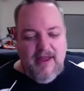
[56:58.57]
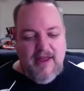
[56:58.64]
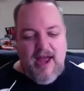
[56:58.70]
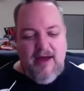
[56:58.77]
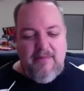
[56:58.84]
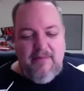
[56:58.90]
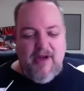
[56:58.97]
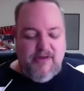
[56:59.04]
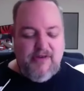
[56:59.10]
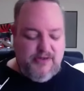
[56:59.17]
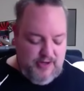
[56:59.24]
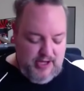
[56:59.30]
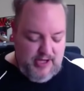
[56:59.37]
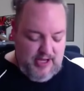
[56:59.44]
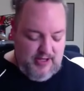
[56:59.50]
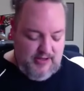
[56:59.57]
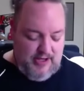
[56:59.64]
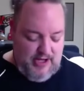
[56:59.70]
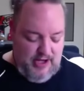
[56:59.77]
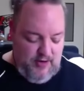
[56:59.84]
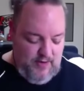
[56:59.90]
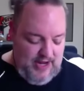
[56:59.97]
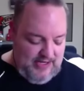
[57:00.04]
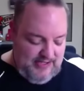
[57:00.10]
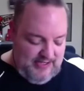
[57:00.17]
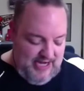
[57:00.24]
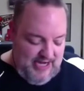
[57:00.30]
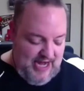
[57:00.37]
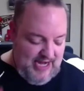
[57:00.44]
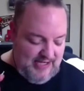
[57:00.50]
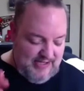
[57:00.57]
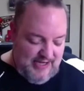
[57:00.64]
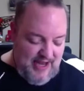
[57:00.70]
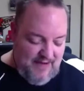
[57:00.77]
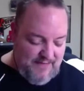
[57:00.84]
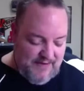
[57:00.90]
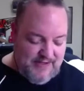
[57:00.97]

Um, those are the the USA stuff